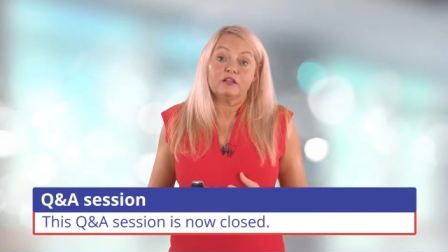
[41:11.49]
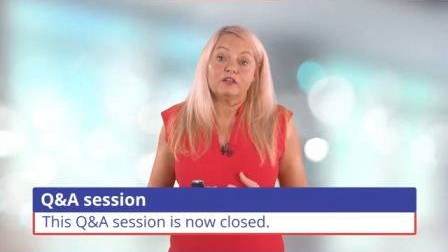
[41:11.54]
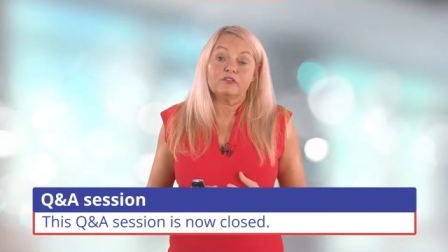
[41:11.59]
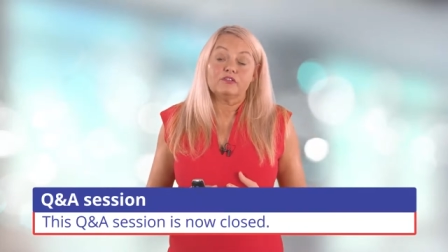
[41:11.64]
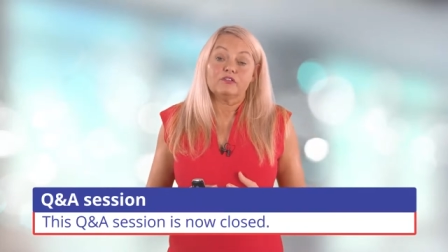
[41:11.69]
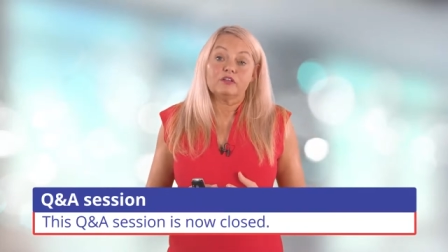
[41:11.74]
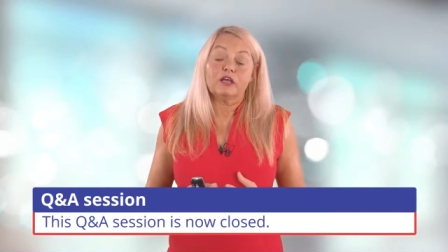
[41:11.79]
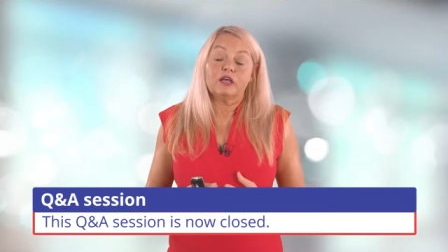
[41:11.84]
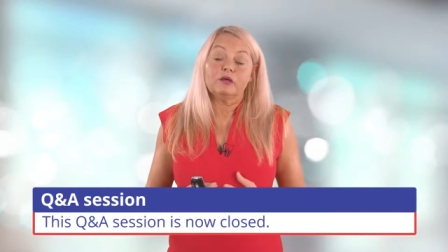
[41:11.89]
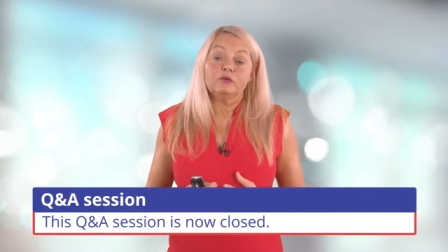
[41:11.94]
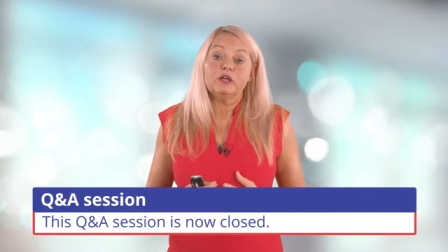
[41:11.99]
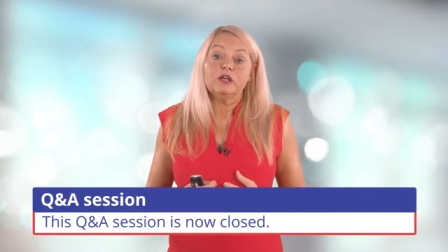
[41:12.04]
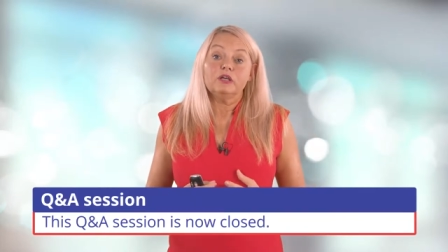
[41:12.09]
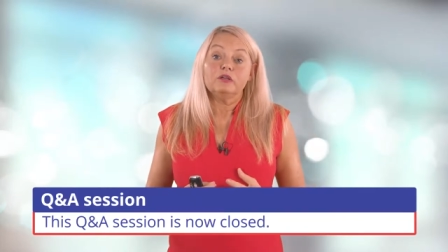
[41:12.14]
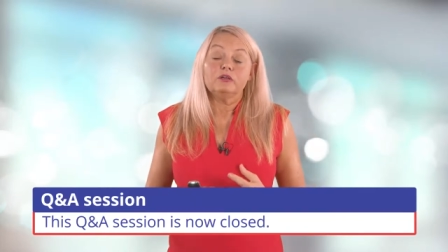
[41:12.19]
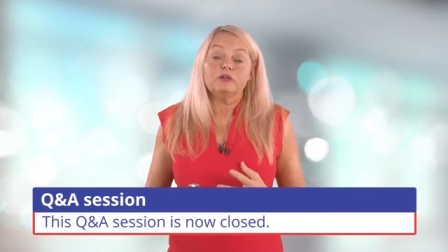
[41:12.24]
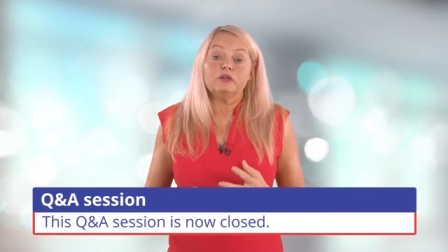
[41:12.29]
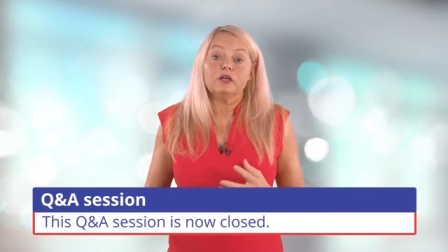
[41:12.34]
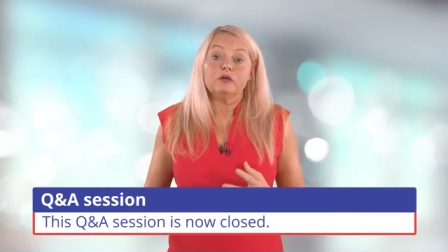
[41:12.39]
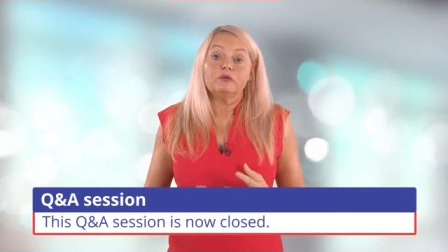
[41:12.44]
So,
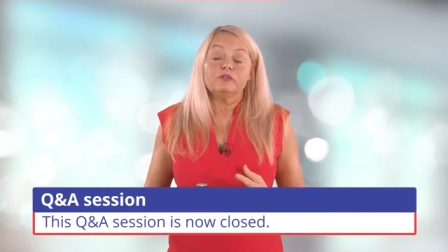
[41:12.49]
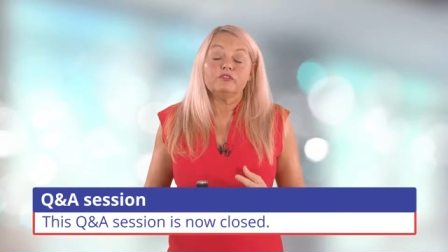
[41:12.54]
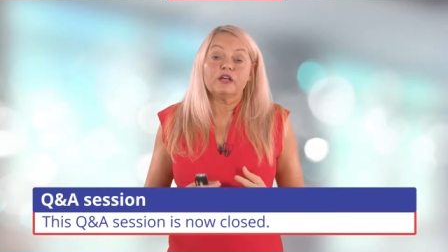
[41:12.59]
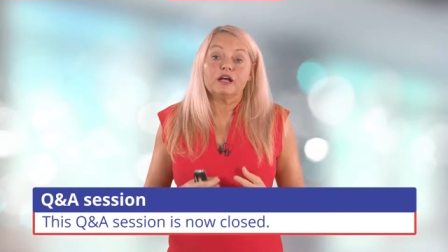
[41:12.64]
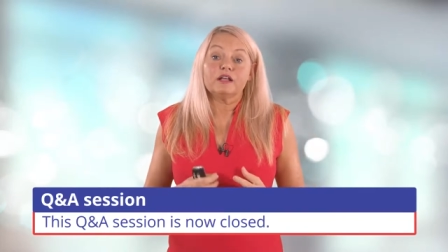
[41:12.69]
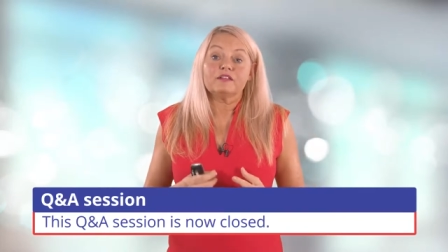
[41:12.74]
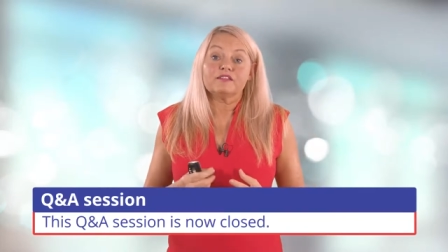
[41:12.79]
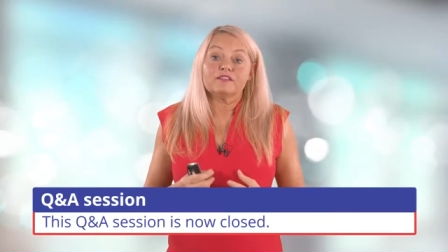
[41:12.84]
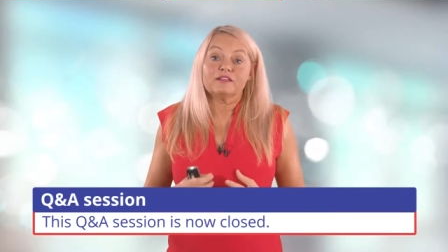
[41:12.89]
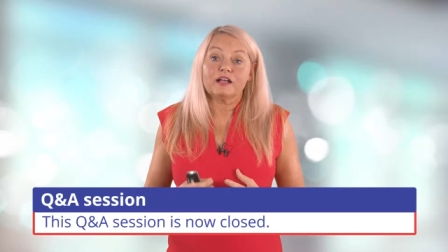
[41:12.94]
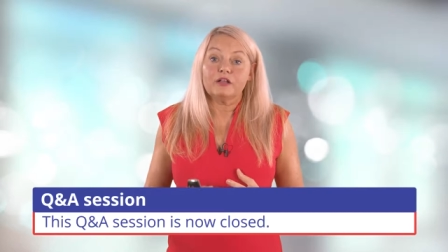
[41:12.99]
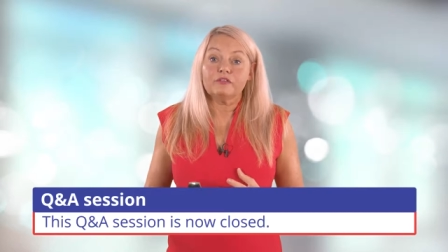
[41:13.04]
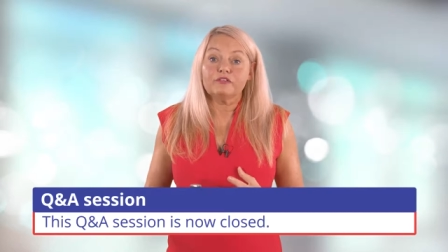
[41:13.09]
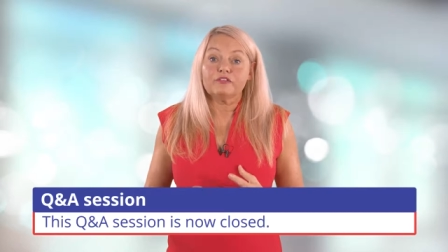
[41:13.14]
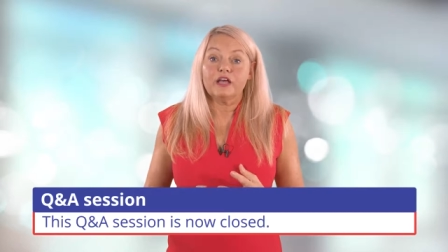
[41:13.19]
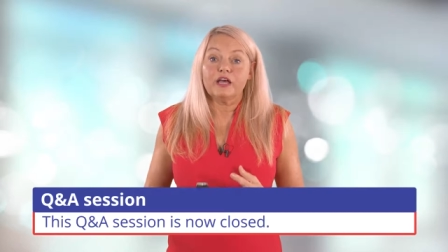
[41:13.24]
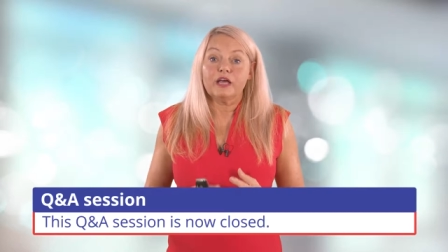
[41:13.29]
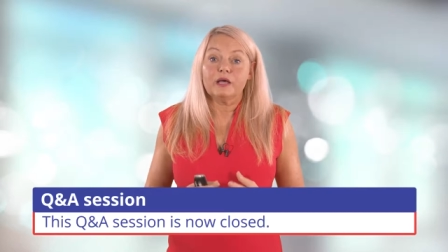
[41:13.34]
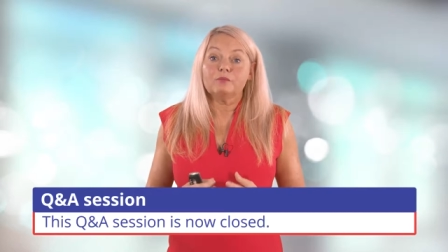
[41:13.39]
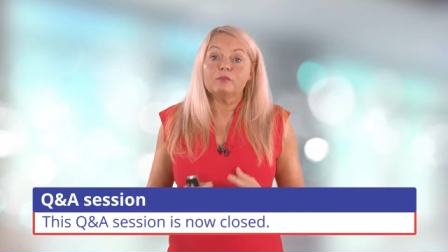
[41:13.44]
you know, that
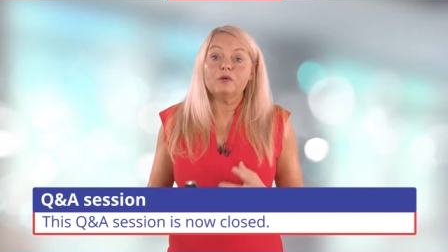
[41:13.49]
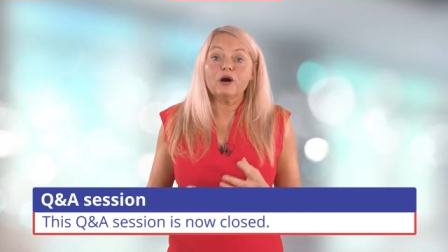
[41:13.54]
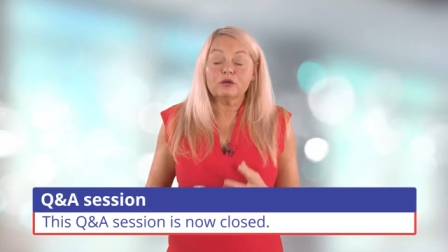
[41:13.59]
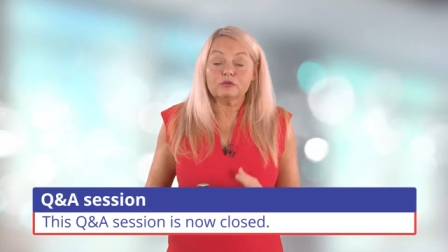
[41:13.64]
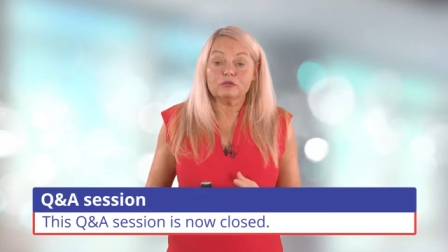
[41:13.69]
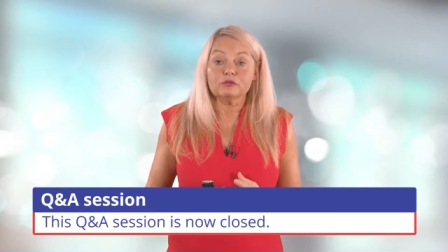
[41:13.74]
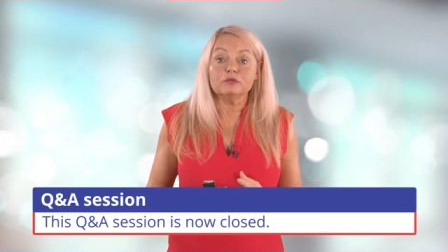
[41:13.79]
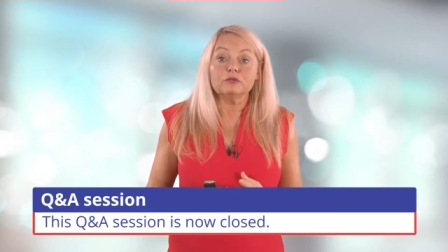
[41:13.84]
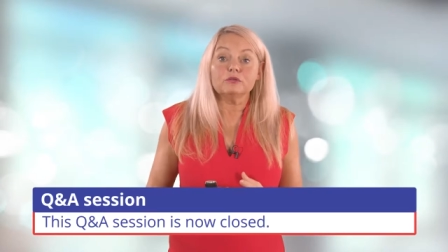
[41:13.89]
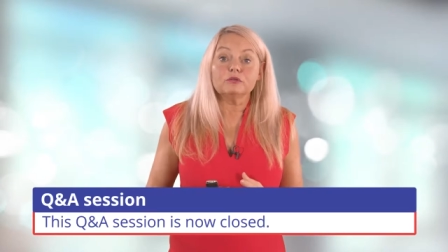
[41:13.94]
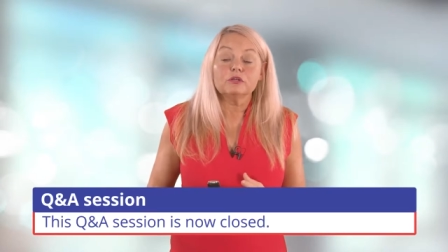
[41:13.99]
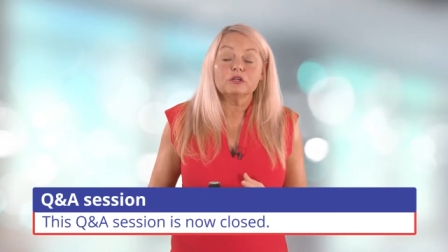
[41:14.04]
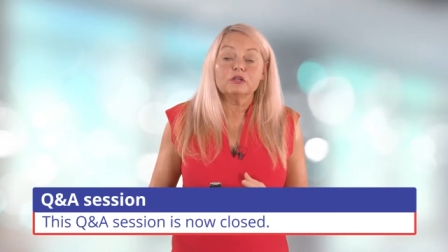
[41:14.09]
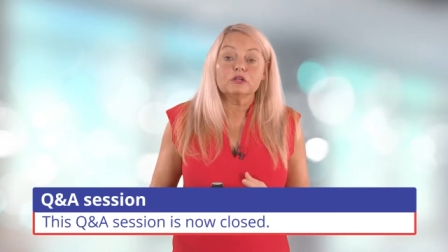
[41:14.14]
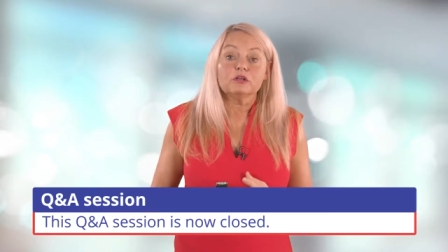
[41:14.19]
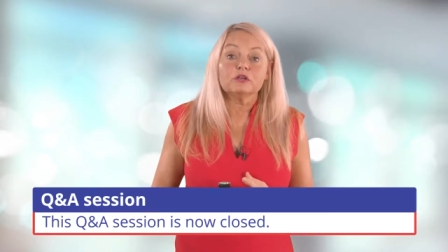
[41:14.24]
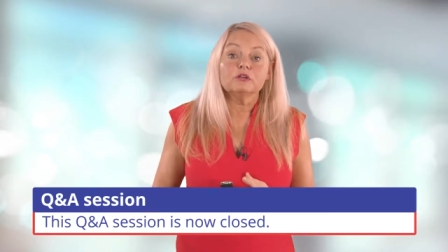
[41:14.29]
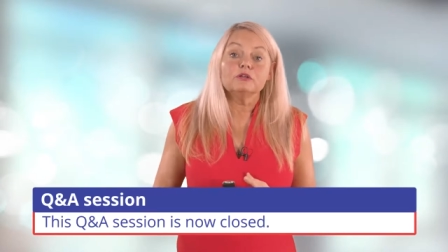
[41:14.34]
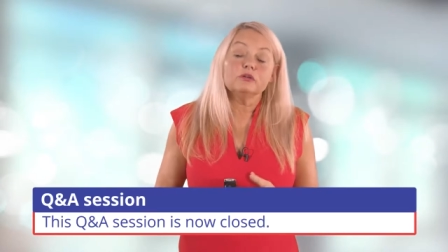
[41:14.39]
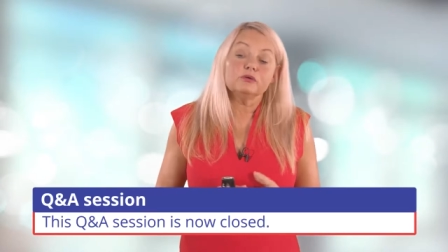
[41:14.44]
self-care model
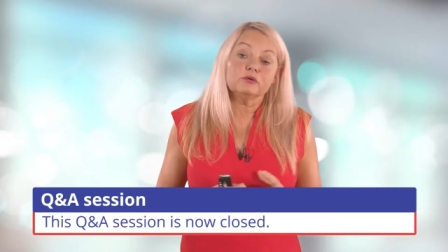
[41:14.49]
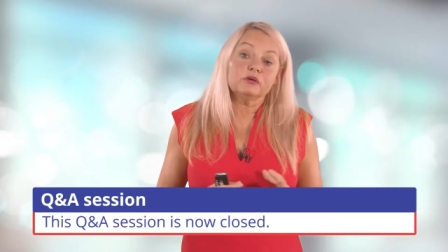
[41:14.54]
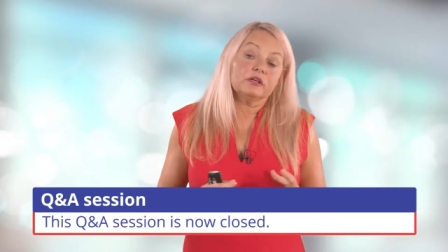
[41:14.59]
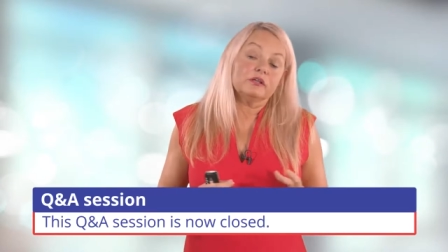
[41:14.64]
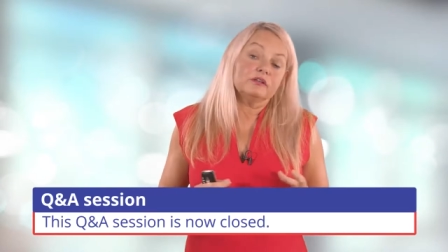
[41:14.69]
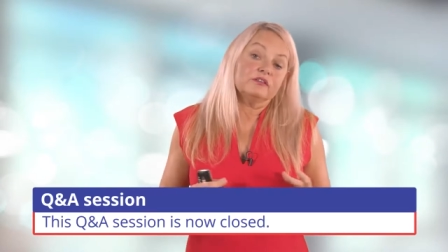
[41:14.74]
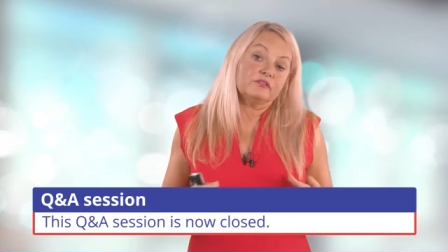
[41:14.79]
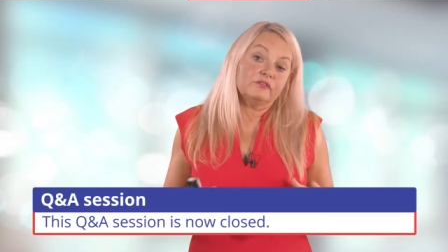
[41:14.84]
can look